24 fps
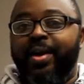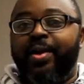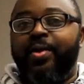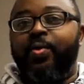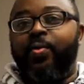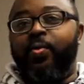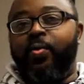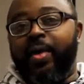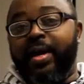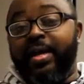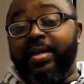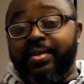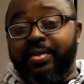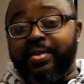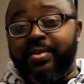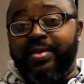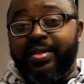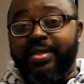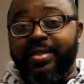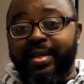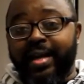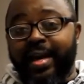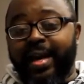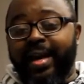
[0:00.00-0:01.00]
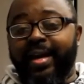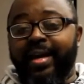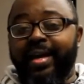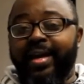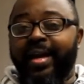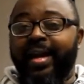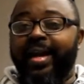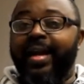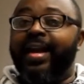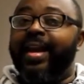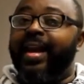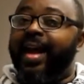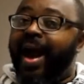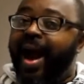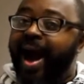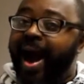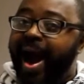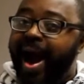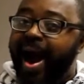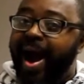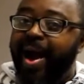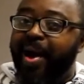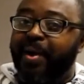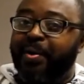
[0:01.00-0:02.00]
when to say it, and
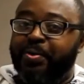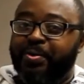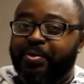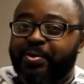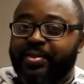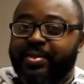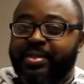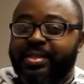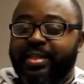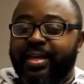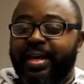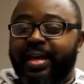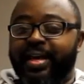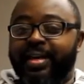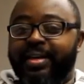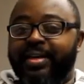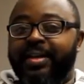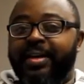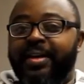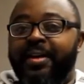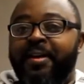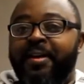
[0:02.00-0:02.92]
how to say it.